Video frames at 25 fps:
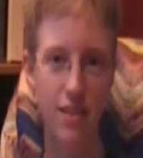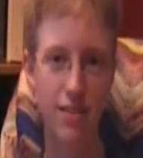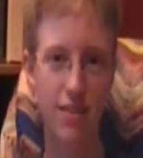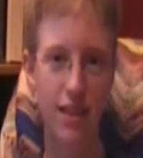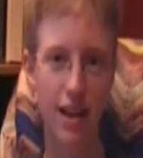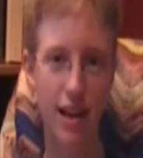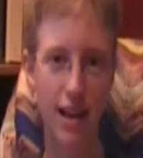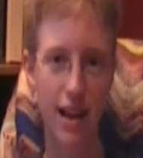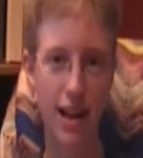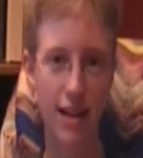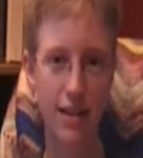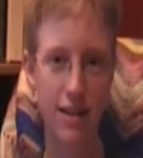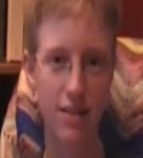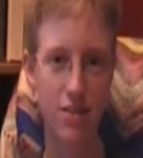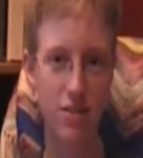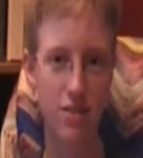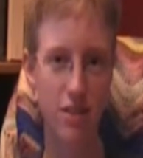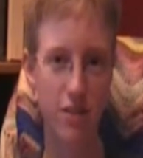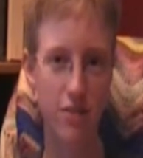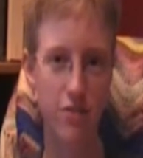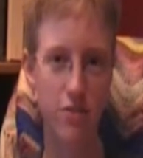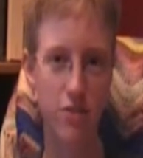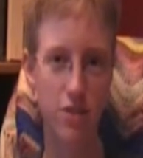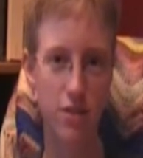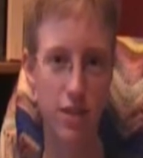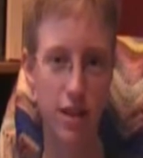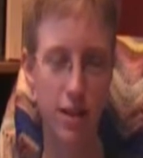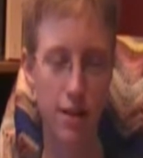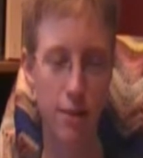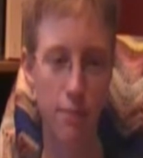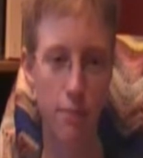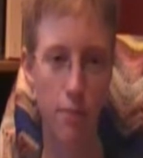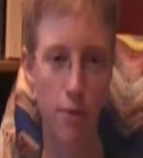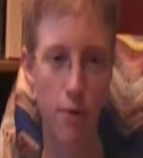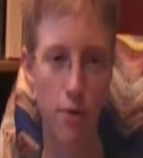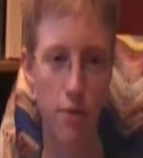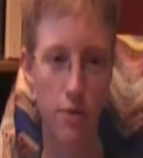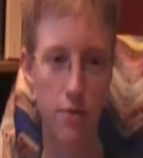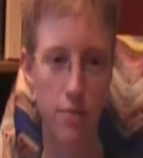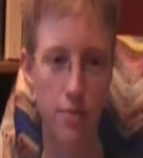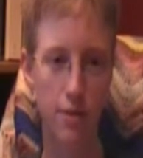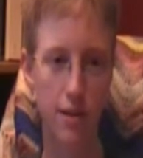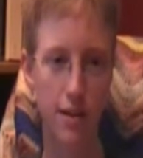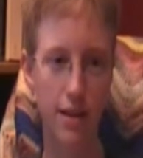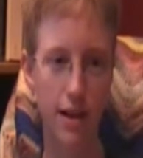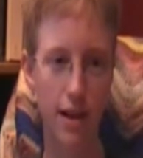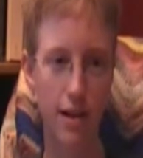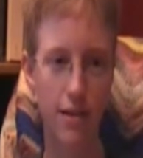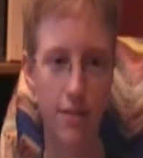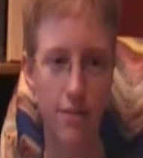That kind of stuff just kind of bores
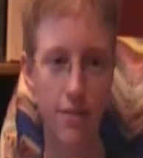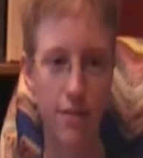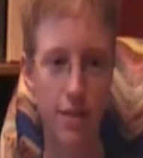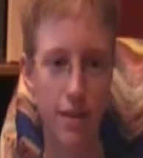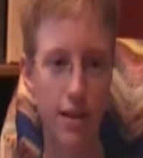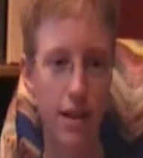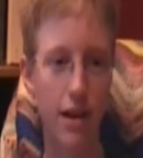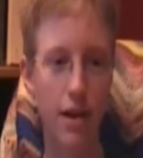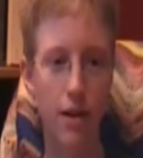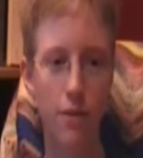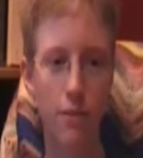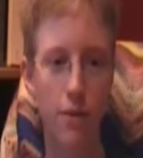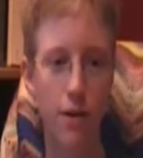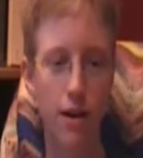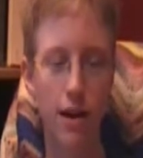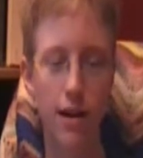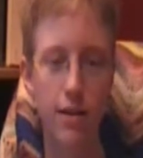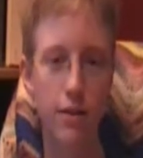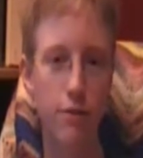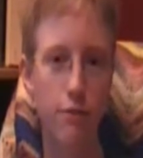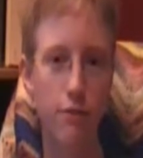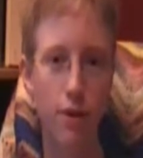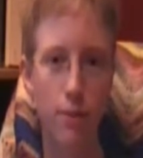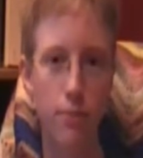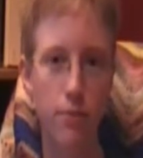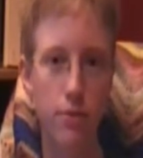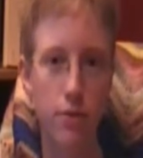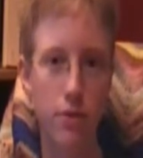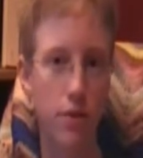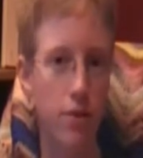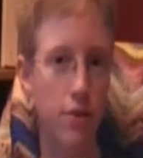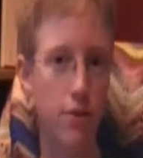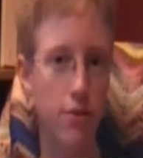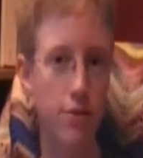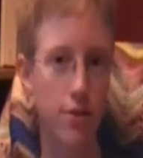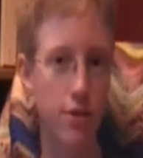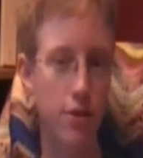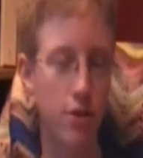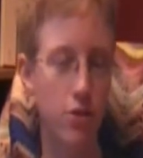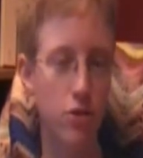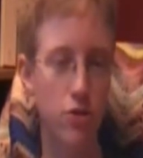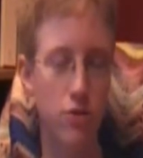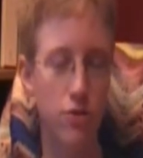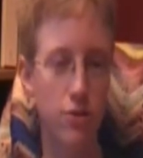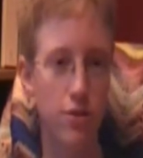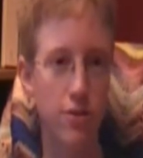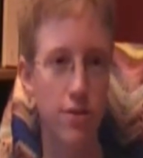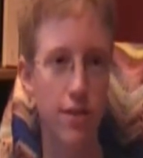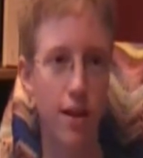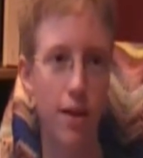me. I don't really care what kind of weapon you're using to
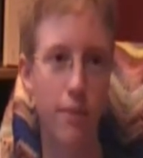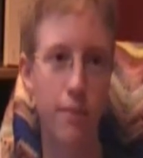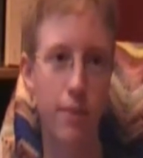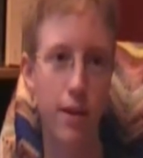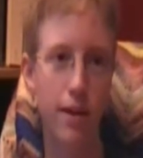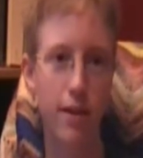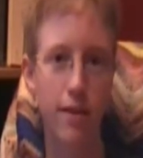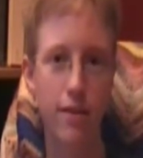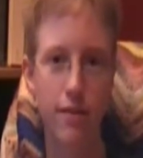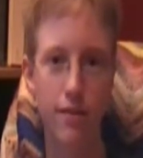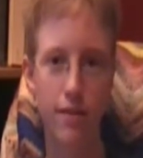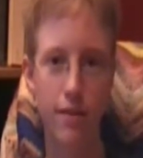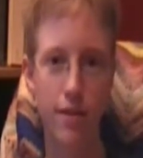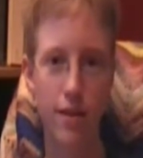shoot a zombie.